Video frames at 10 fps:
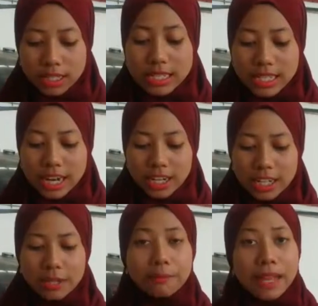is
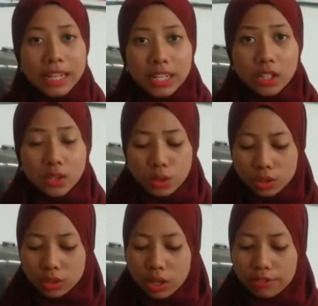carried in the belly
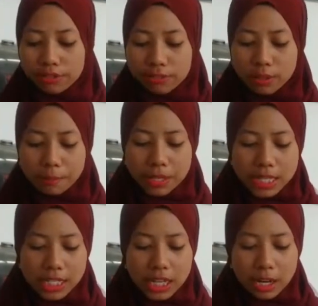hold of
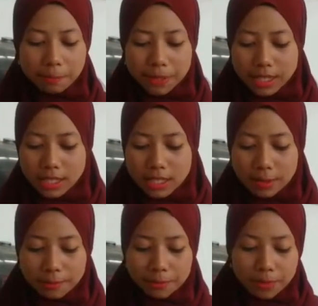passenger
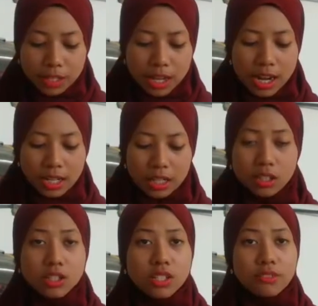airplanes. Air
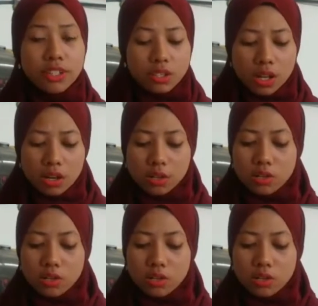cargo services are